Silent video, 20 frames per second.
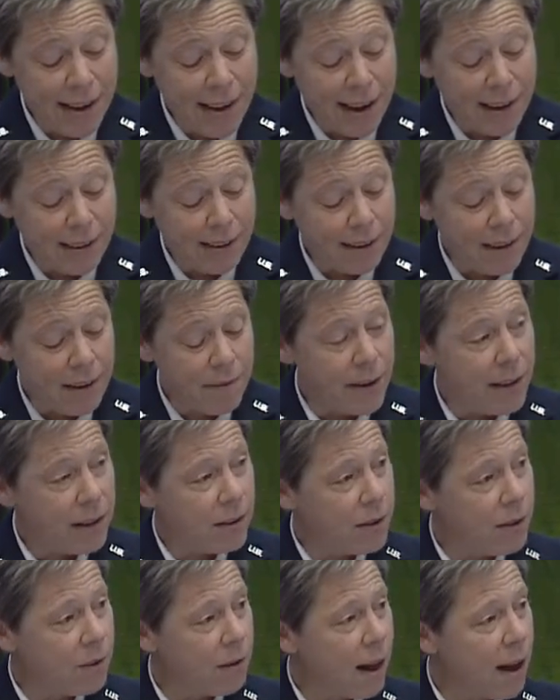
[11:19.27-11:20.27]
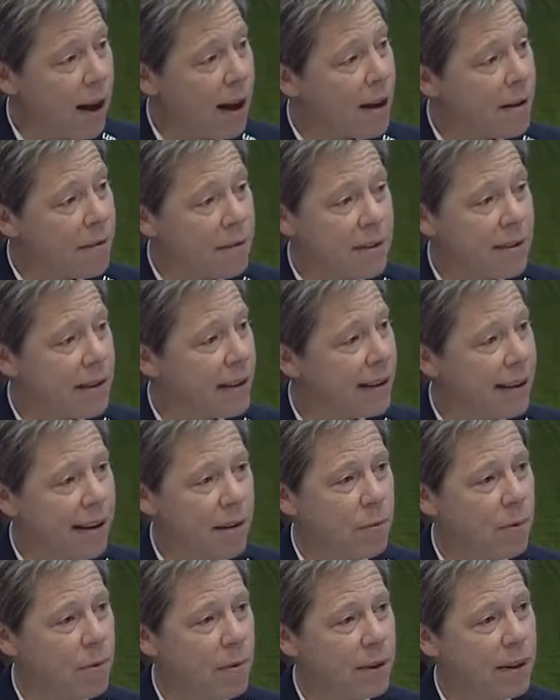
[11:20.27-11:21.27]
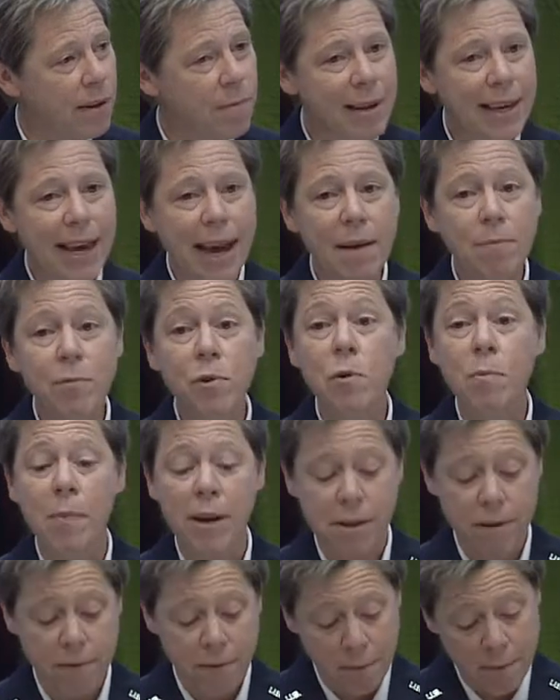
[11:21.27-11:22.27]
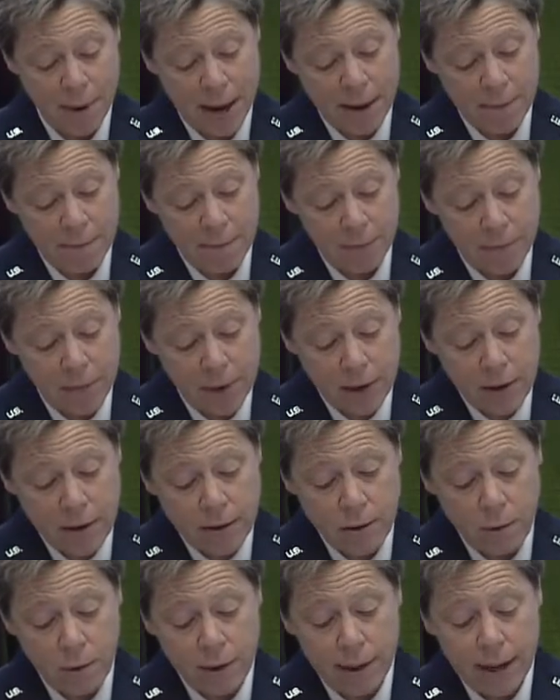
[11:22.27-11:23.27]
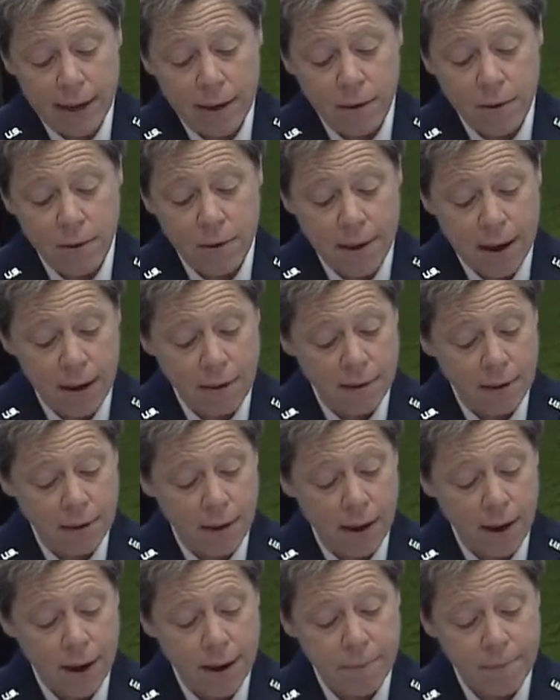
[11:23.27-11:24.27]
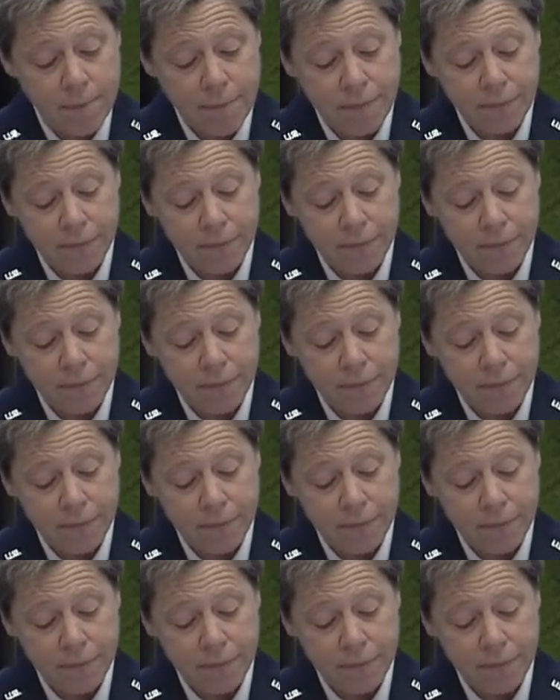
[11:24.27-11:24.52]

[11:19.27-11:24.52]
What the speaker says: And living two lives, it really became too much for me. So in late 2009,